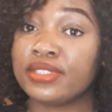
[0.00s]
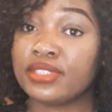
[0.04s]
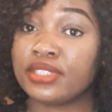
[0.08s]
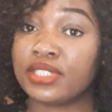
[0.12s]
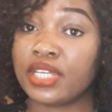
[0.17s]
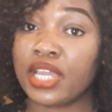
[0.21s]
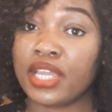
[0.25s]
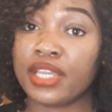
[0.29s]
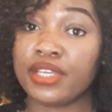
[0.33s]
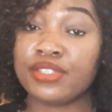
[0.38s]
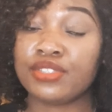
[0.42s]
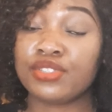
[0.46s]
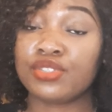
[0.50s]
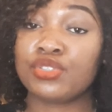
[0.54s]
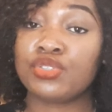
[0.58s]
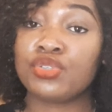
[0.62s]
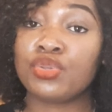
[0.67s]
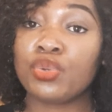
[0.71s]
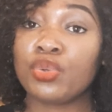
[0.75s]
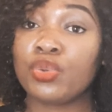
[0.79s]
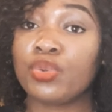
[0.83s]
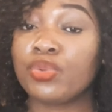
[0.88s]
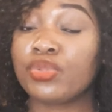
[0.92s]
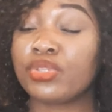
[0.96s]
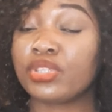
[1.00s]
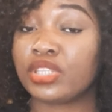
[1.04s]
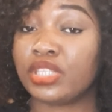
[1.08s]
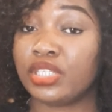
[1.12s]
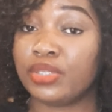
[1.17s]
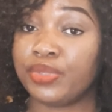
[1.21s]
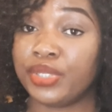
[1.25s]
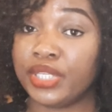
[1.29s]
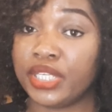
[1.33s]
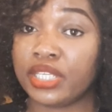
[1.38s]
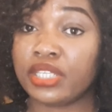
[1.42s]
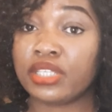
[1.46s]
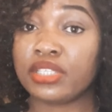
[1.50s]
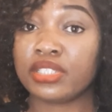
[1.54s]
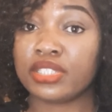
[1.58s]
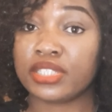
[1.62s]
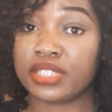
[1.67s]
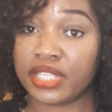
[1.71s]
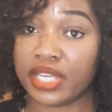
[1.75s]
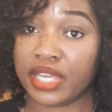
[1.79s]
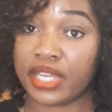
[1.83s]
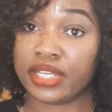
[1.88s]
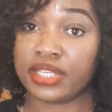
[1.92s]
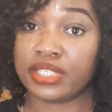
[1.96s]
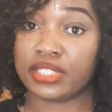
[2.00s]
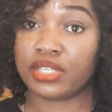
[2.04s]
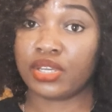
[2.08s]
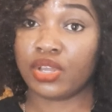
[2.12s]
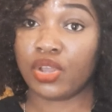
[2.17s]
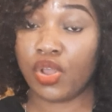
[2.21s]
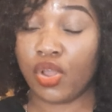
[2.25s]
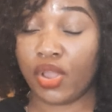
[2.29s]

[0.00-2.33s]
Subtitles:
days, 2-3 days.